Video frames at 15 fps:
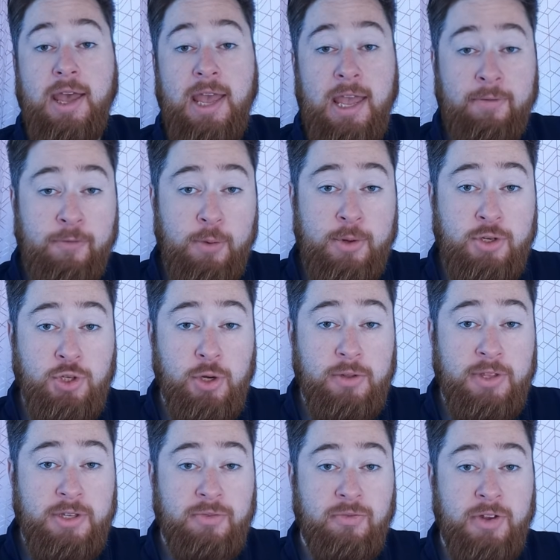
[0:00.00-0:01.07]
If you
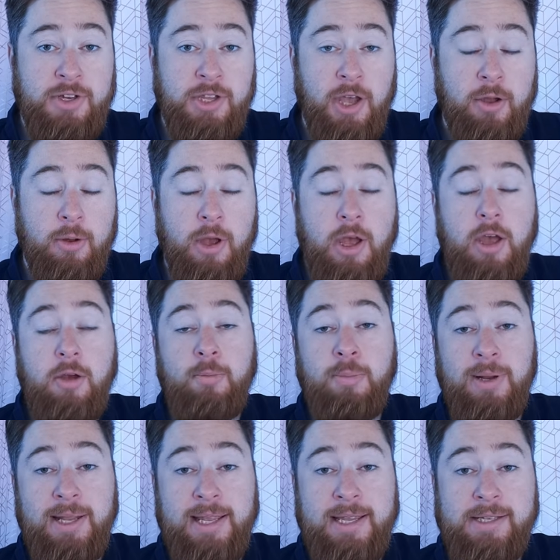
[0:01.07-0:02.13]
enjoyed this video,
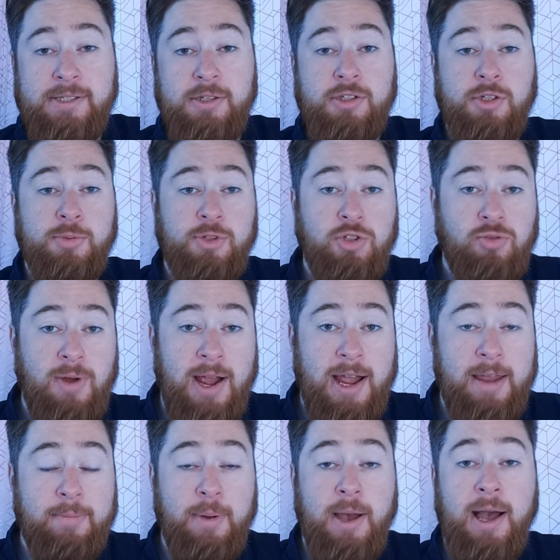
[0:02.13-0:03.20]
please
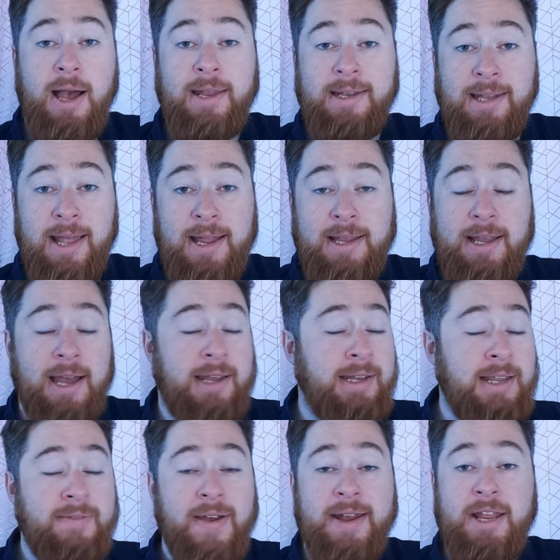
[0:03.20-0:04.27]
subscribe and like and
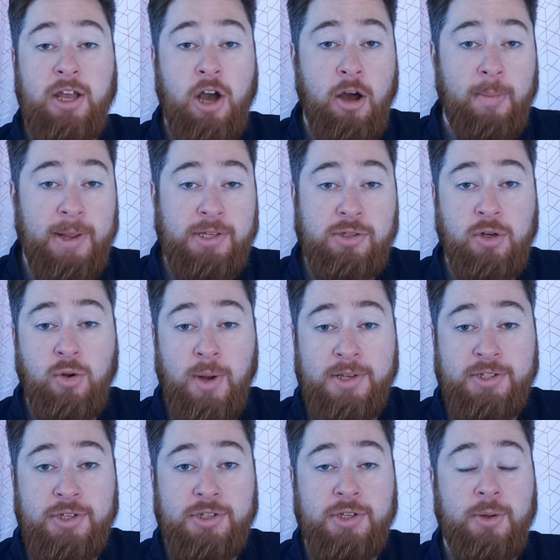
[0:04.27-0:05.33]
leave any comments or
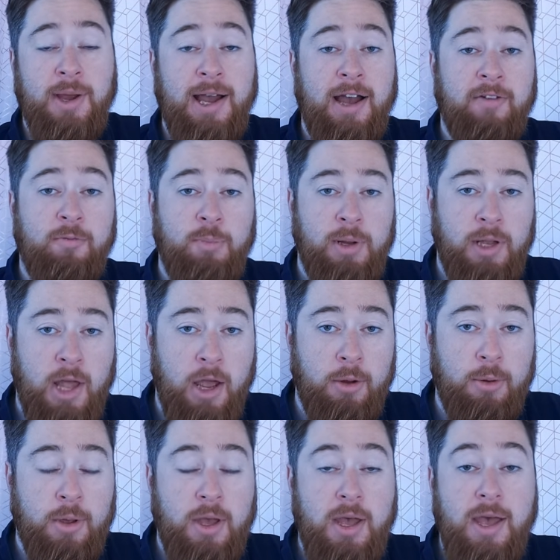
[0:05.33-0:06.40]
questions that you have
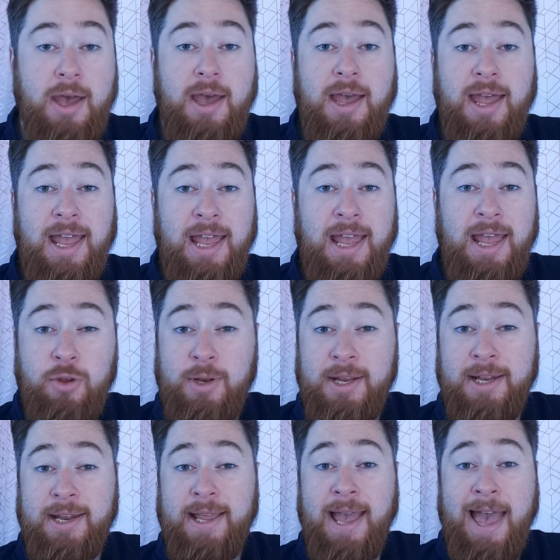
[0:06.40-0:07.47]
below. If you
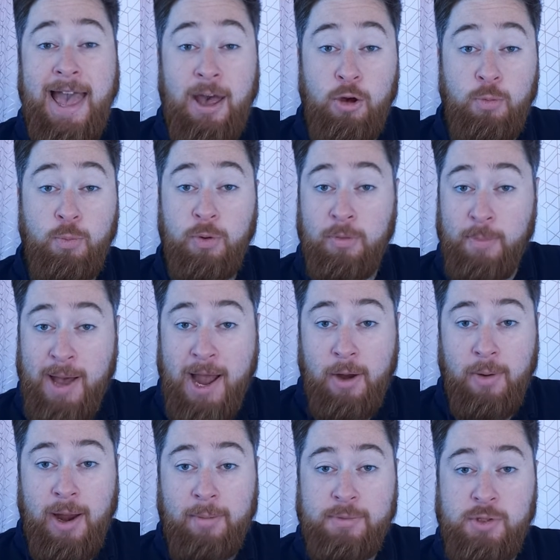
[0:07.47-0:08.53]
need any help with
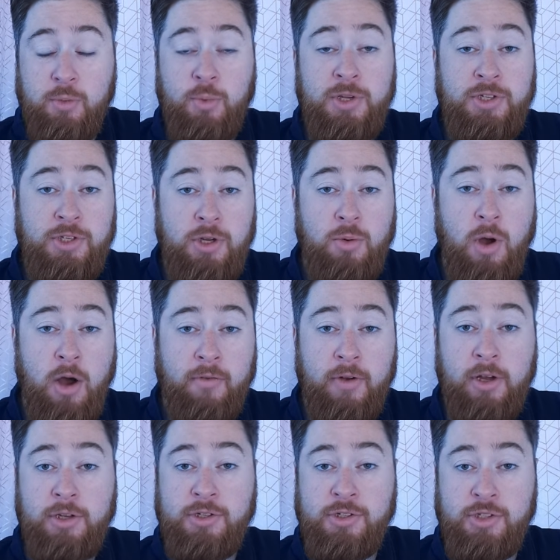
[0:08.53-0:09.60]
Power Apps, we do offer
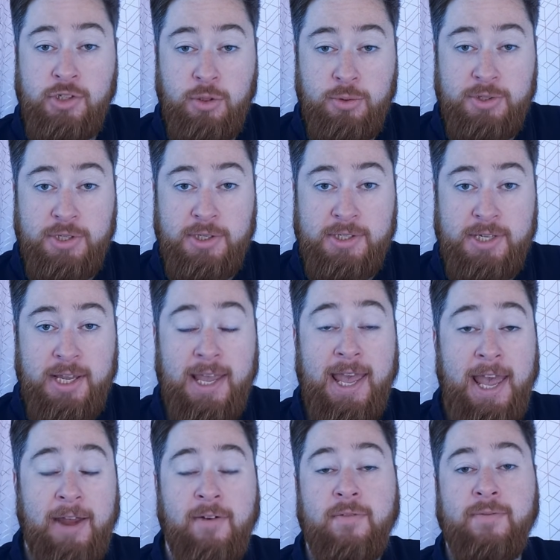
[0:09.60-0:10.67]
consultancy
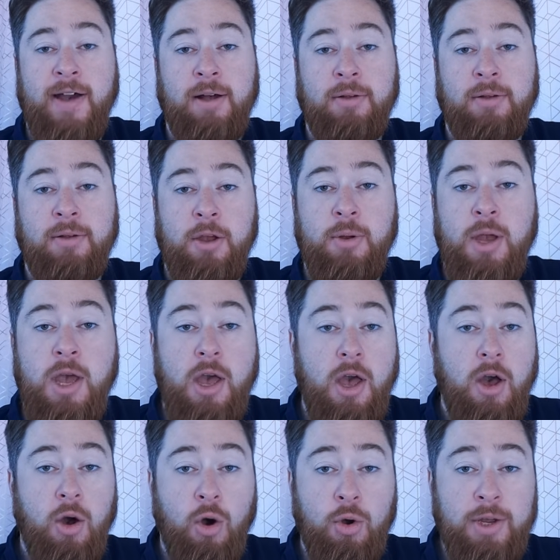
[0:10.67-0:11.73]
here at Valto.
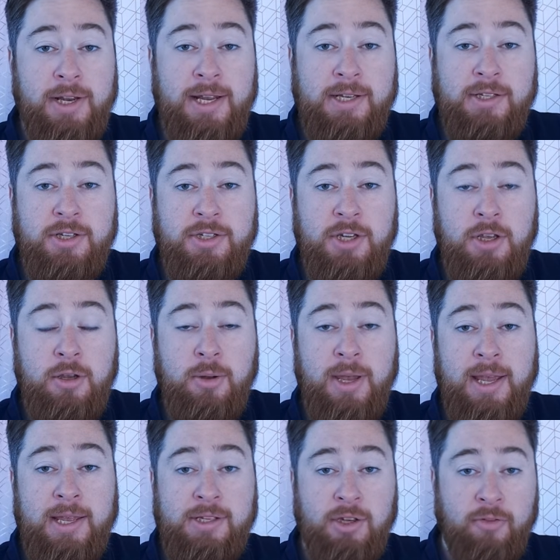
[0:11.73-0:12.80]
All you need to do
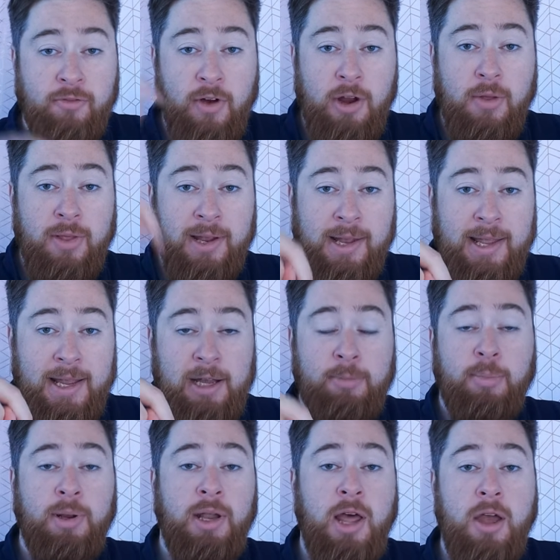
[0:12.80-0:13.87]
is follow the link
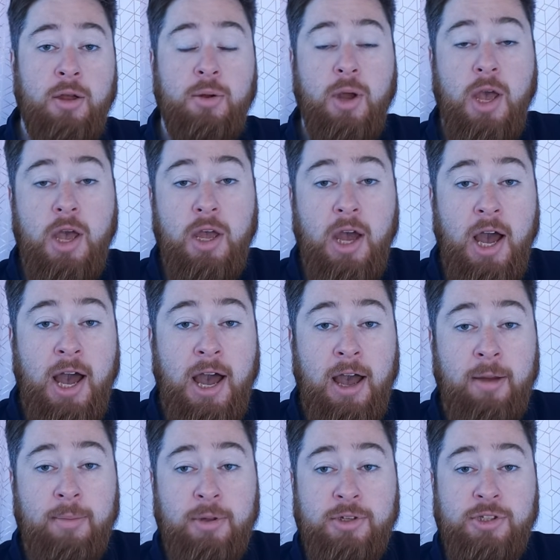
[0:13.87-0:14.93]
below
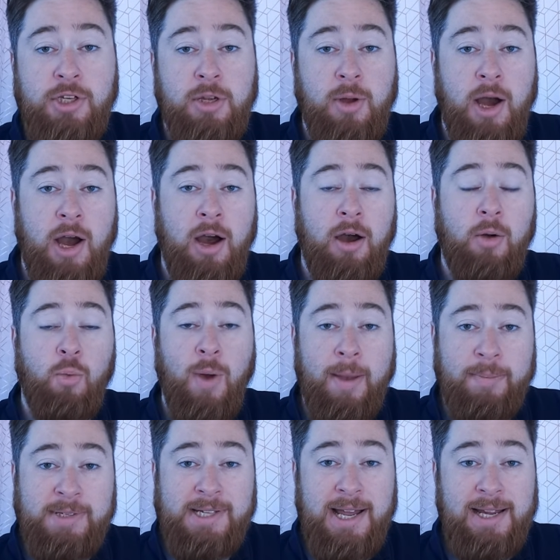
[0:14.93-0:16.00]
um, to our
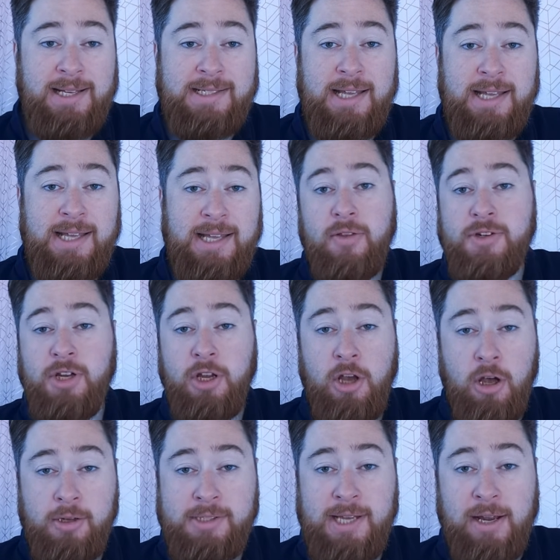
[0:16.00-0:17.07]
website. There's a
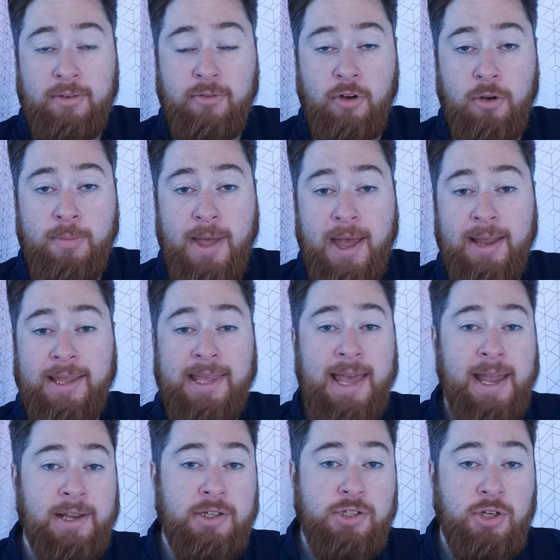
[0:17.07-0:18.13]
contact form there.
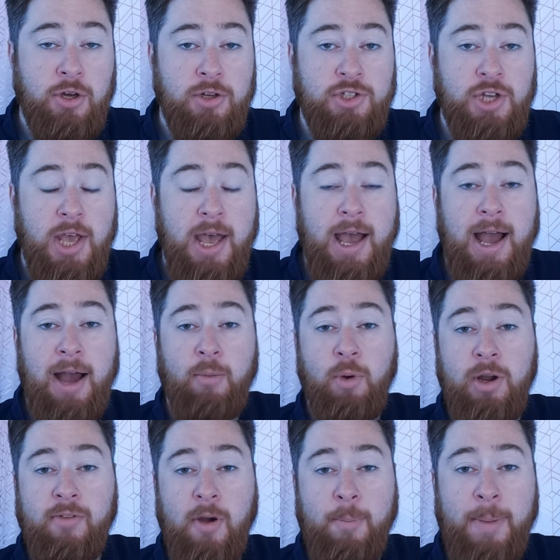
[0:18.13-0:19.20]
Get in touch, and
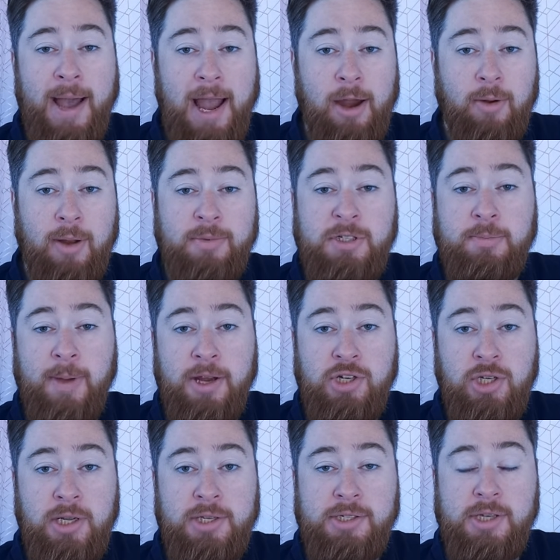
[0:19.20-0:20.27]
one of our Power App
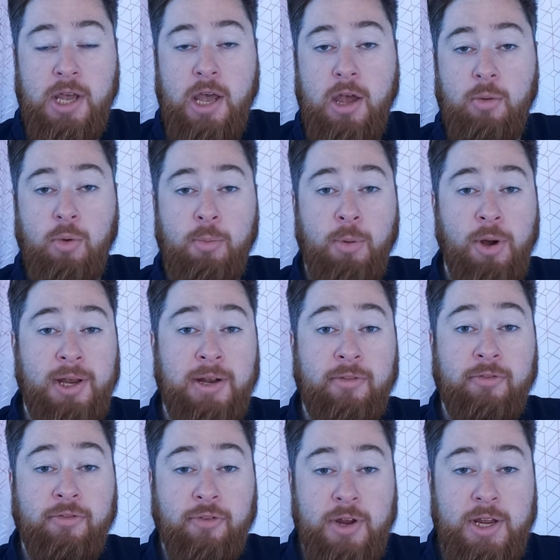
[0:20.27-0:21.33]
specialists will book in a
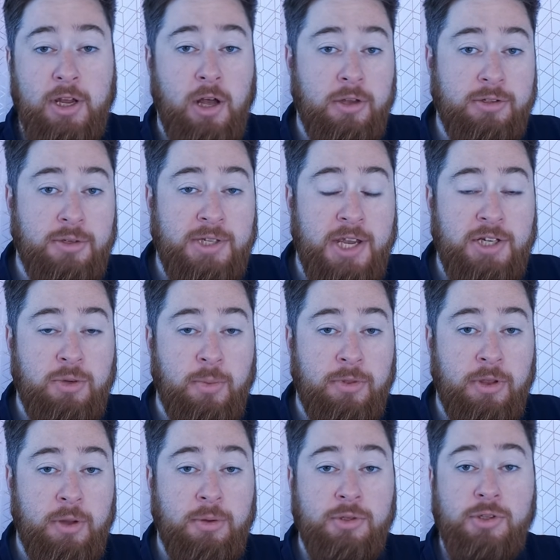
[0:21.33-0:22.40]
free consultation with
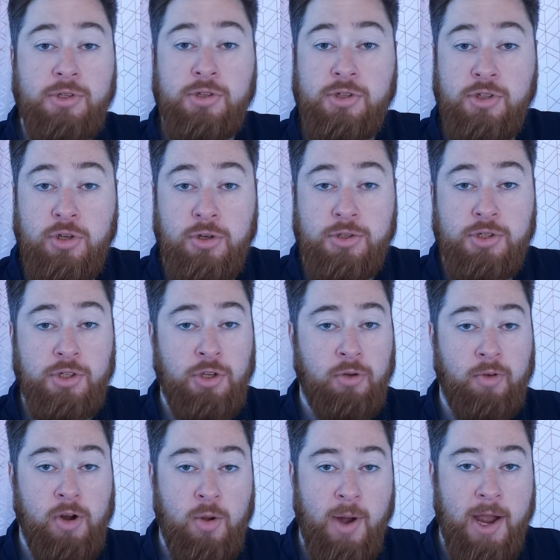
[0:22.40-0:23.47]
you to discuss your
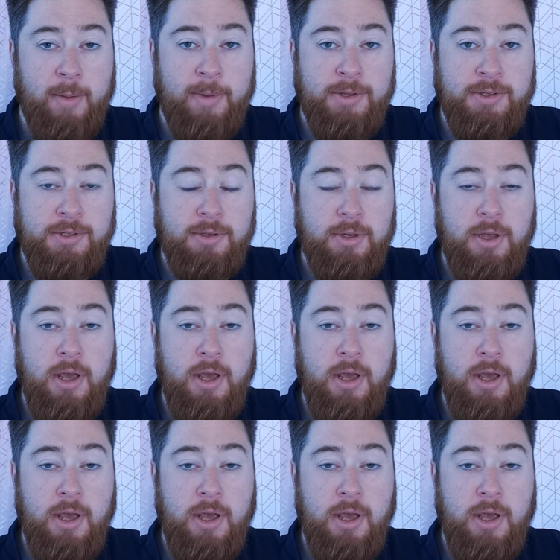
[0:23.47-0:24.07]
requirements.